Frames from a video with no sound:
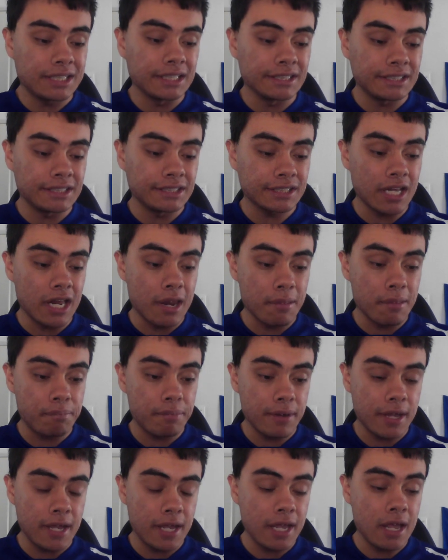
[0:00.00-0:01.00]
this is going to
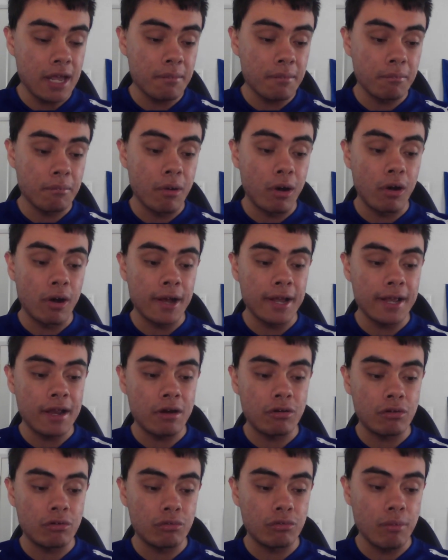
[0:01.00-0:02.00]
be my
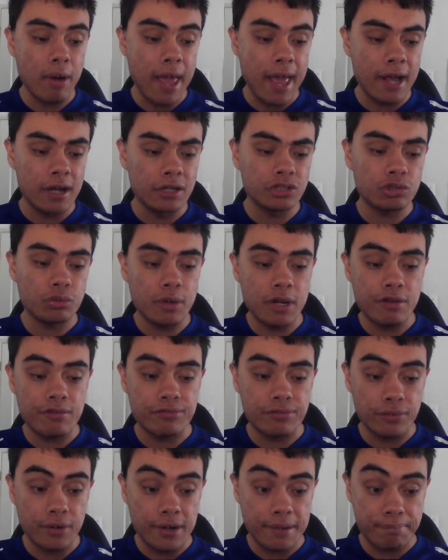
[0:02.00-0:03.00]
round
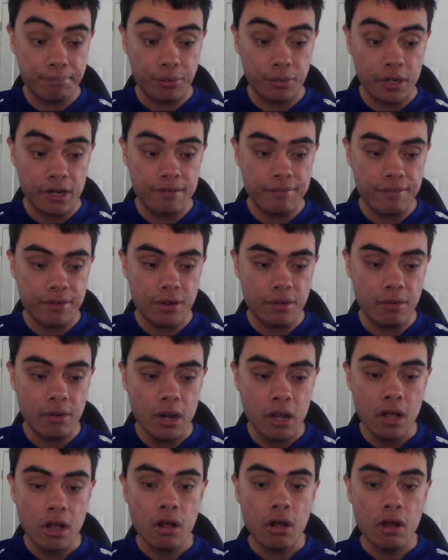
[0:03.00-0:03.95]
23 preview